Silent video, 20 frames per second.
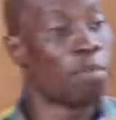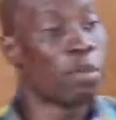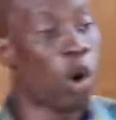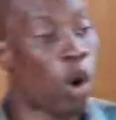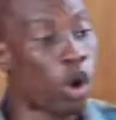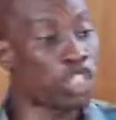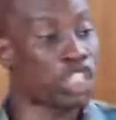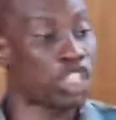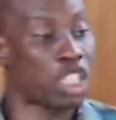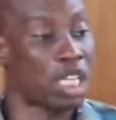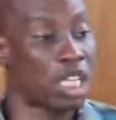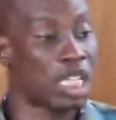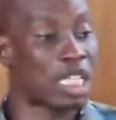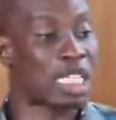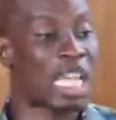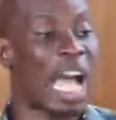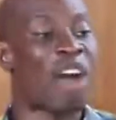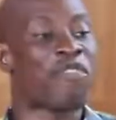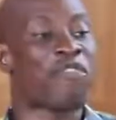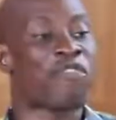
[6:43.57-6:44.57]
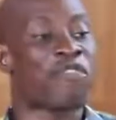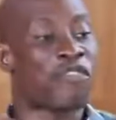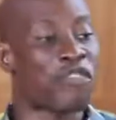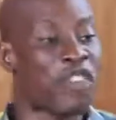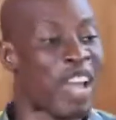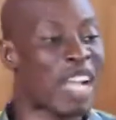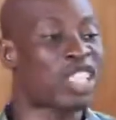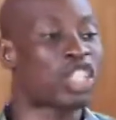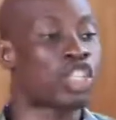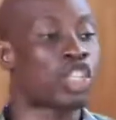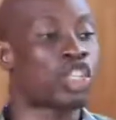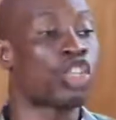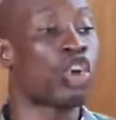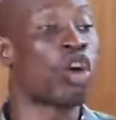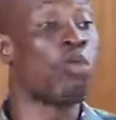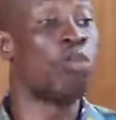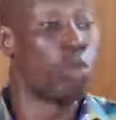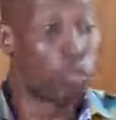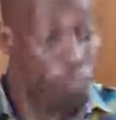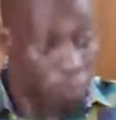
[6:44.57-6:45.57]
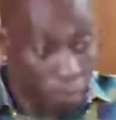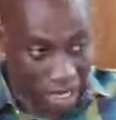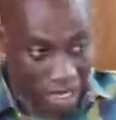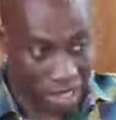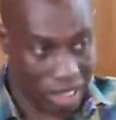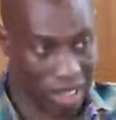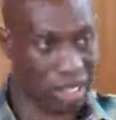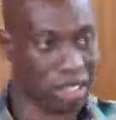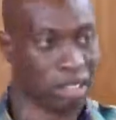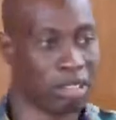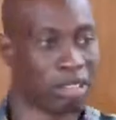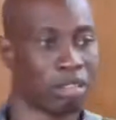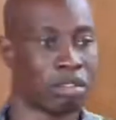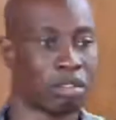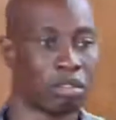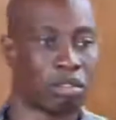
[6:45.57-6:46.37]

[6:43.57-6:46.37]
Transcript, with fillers: emotions affect your movement.